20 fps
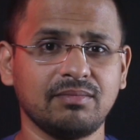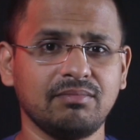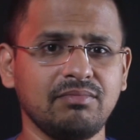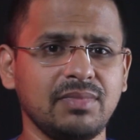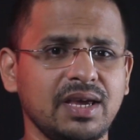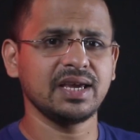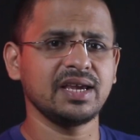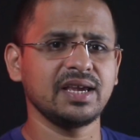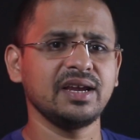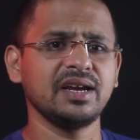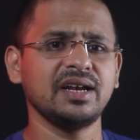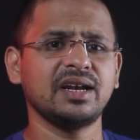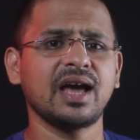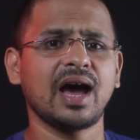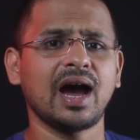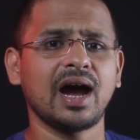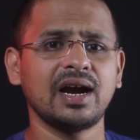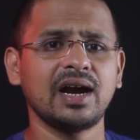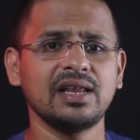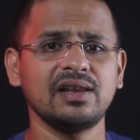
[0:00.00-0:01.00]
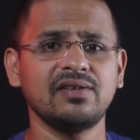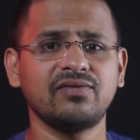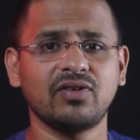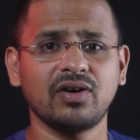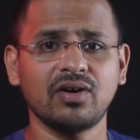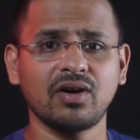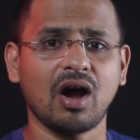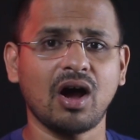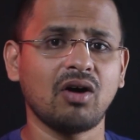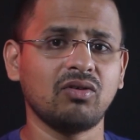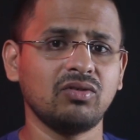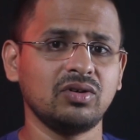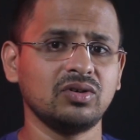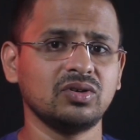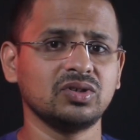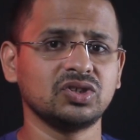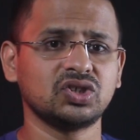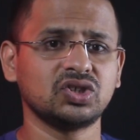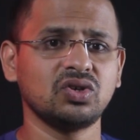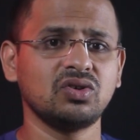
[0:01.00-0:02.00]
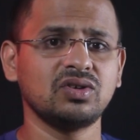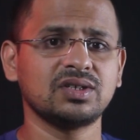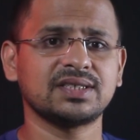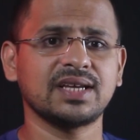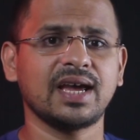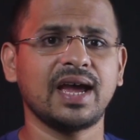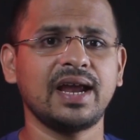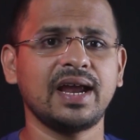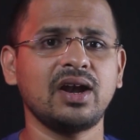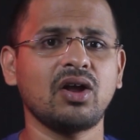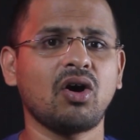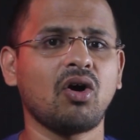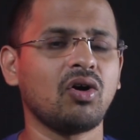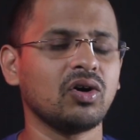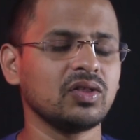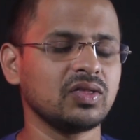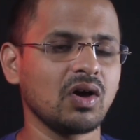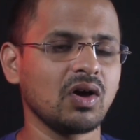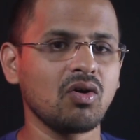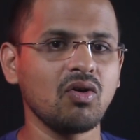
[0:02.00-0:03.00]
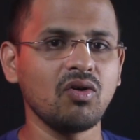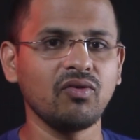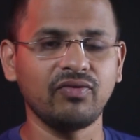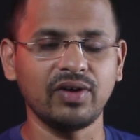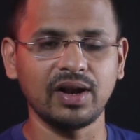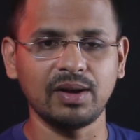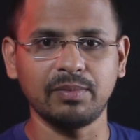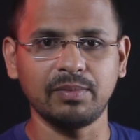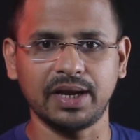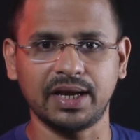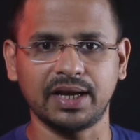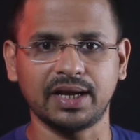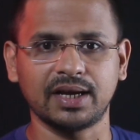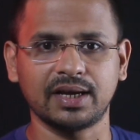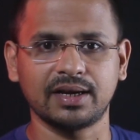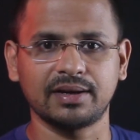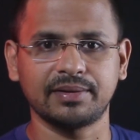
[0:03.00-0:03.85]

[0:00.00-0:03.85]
making it ideal for outdoor shoots and on-the-go filming.